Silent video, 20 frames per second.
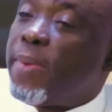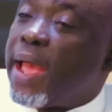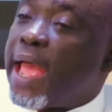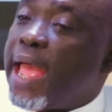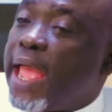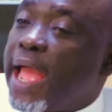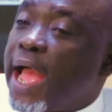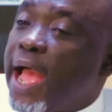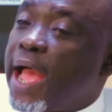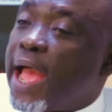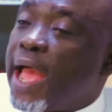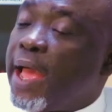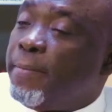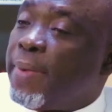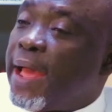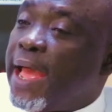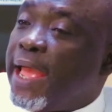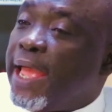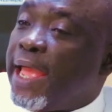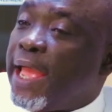by
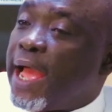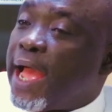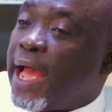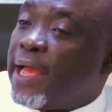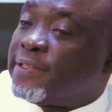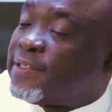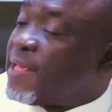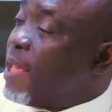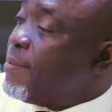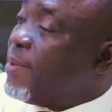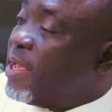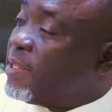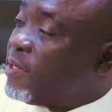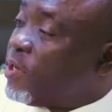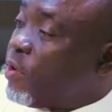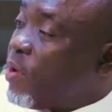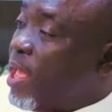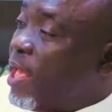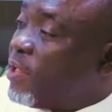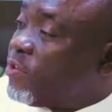assignment
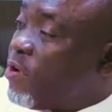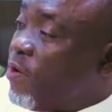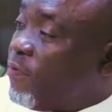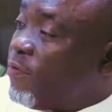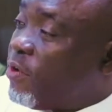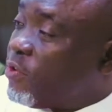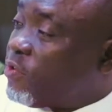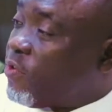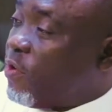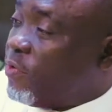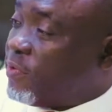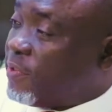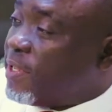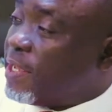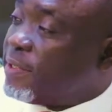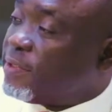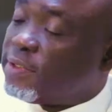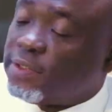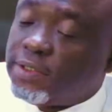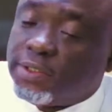requires governor's
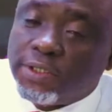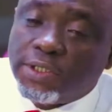consent.